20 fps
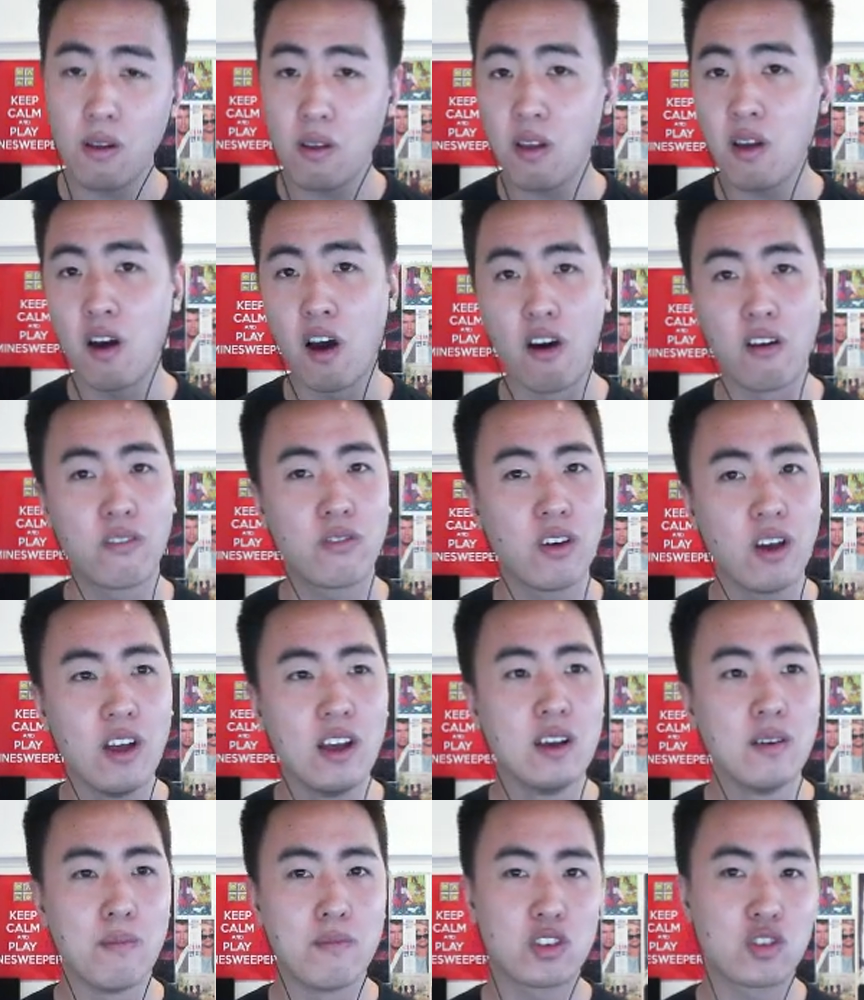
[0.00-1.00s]
of
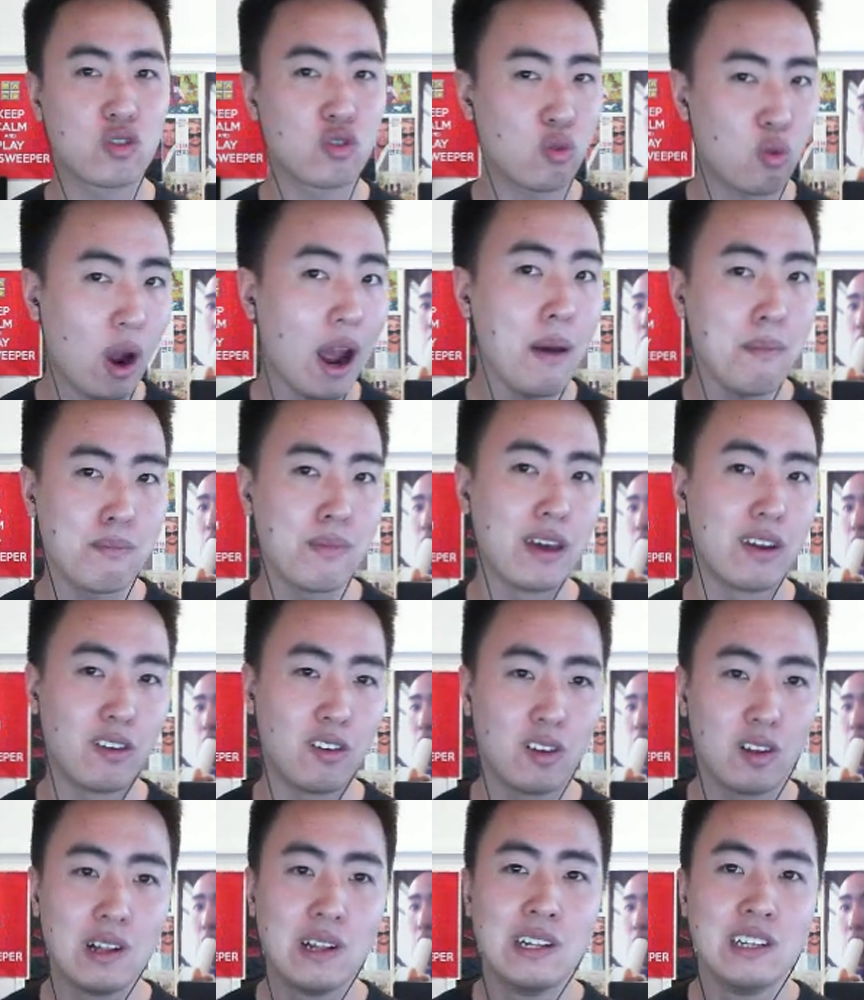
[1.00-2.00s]
scrap
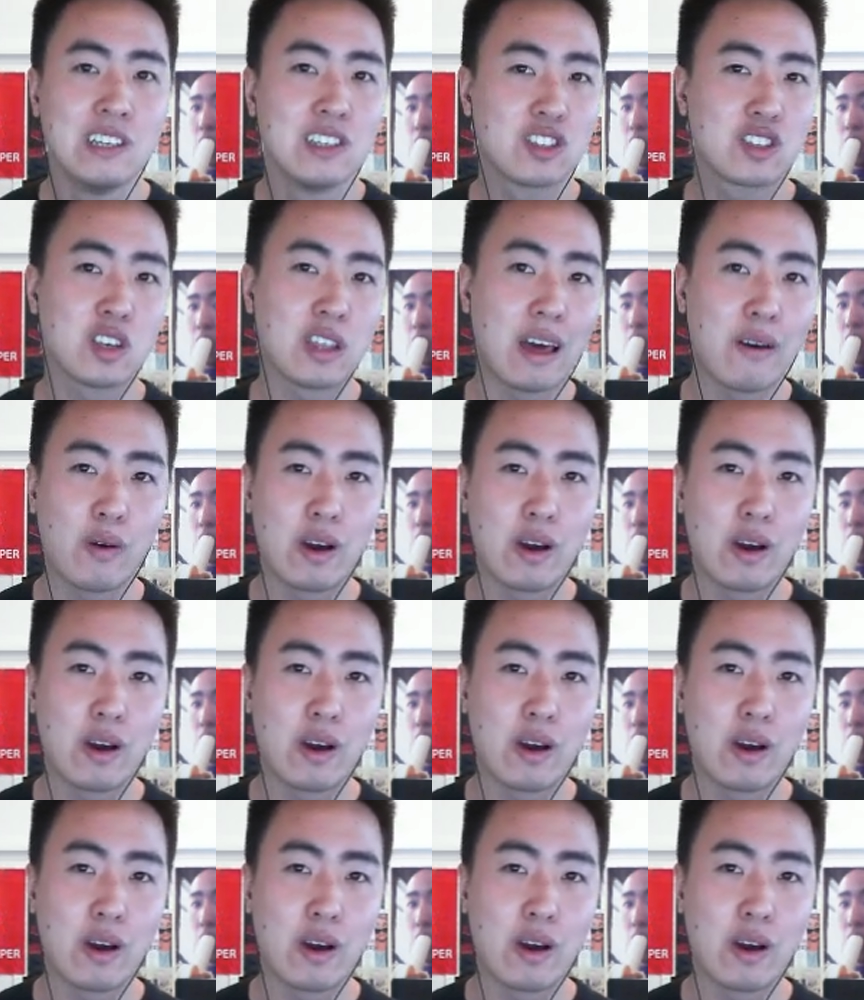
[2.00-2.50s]
metal so that